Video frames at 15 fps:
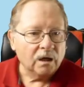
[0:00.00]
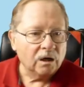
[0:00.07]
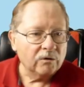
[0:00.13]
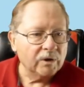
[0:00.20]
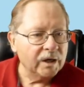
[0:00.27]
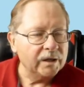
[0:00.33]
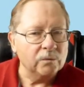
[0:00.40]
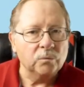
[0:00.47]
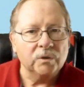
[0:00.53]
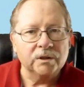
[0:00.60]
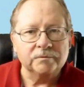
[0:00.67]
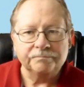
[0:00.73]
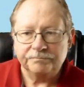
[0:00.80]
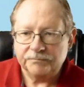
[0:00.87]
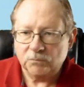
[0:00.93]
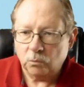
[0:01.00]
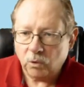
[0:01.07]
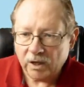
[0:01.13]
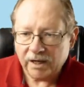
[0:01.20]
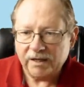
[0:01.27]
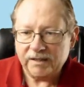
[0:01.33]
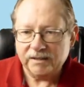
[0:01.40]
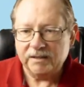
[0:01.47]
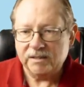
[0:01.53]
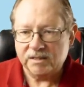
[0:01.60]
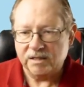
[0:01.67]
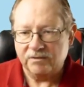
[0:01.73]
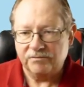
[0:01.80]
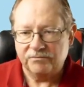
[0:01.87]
All right. Well, what I did is